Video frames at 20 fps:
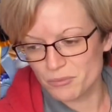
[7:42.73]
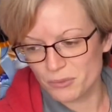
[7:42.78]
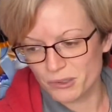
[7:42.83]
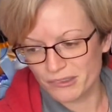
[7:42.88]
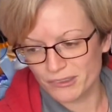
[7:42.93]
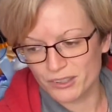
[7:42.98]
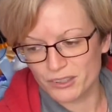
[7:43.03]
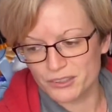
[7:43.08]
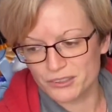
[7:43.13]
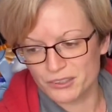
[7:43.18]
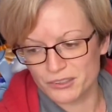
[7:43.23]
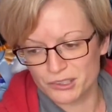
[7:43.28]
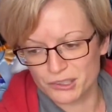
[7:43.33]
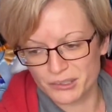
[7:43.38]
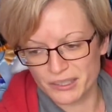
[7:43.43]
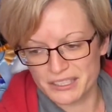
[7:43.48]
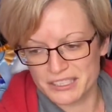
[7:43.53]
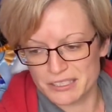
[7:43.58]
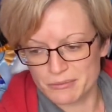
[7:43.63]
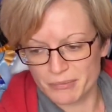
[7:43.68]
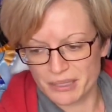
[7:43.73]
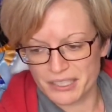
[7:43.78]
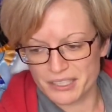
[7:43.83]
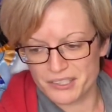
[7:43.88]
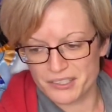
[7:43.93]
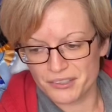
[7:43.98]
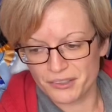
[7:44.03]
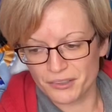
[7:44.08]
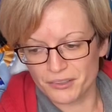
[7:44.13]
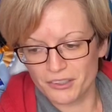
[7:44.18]
we're also trying to make
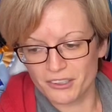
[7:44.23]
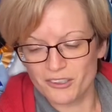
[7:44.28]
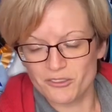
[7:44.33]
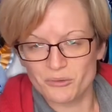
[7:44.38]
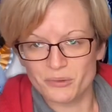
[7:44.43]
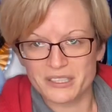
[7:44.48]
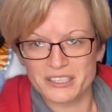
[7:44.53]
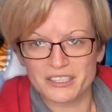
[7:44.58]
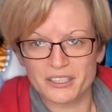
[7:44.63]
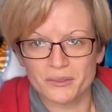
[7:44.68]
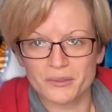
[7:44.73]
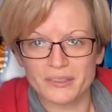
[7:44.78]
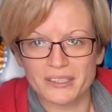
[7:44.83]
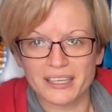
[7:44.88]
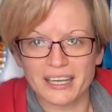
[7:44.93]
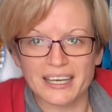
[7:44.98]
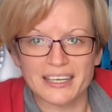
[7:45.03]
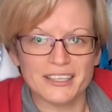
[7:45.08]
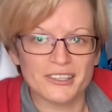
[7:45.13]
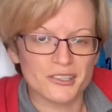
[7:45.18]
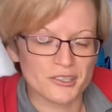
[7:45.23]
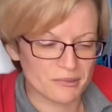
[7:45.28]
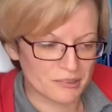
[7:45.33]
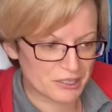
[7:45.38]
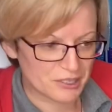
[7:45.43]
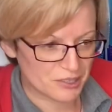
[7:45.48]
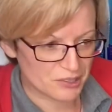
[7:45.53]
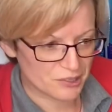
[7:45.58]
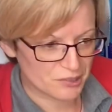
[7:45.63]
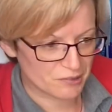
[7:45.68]
sure that we don't get any other
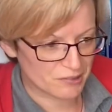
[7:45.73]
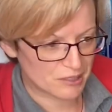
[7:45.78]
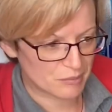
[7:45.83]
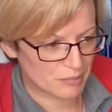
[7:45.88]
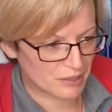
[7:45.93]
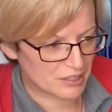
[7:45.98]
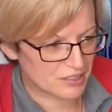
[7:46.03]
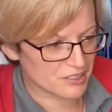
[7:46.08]
issues creep in.